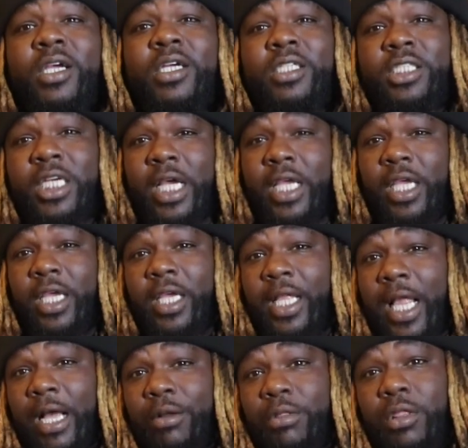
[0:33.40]
Check it
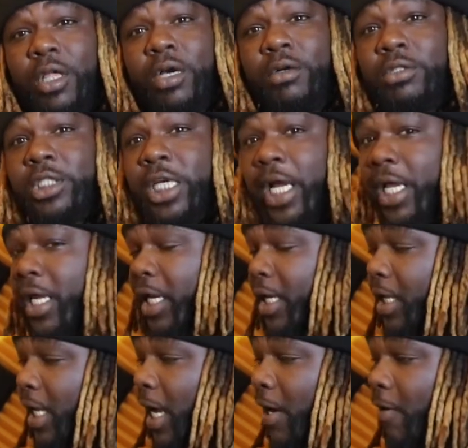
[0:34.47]
out though. Check
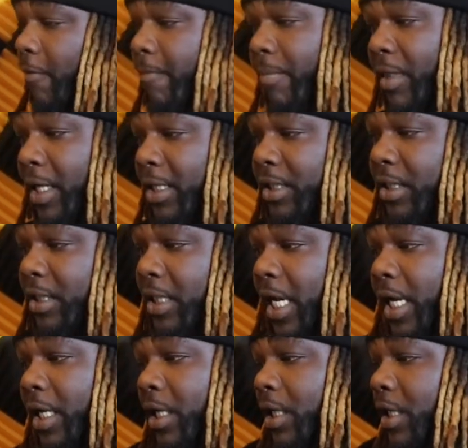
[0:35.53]
it out.
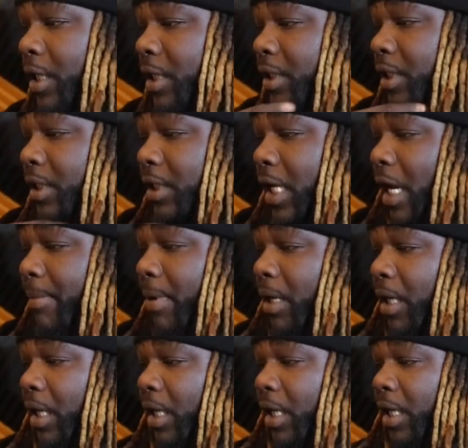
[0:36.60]
Today, today, my
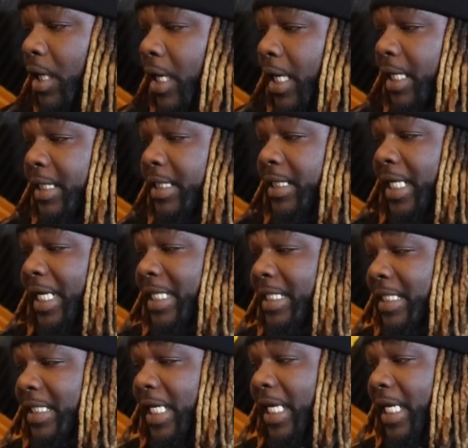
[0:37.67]
nigga,
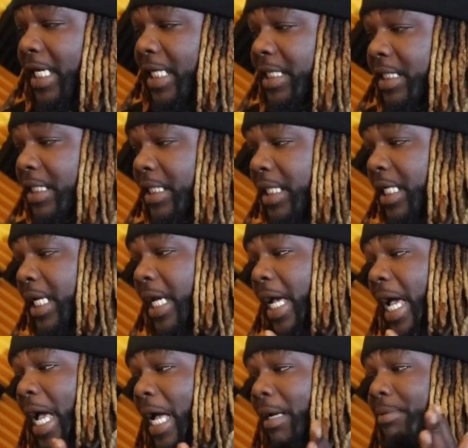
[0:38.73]
DSteez
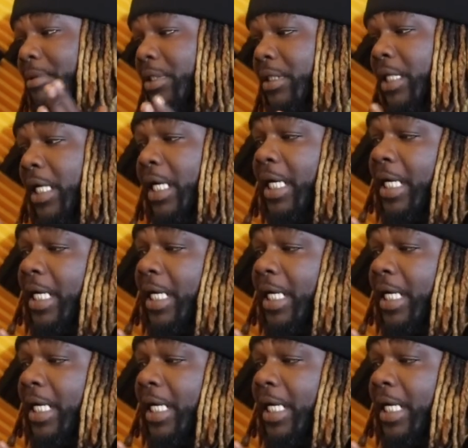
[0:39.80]
apps.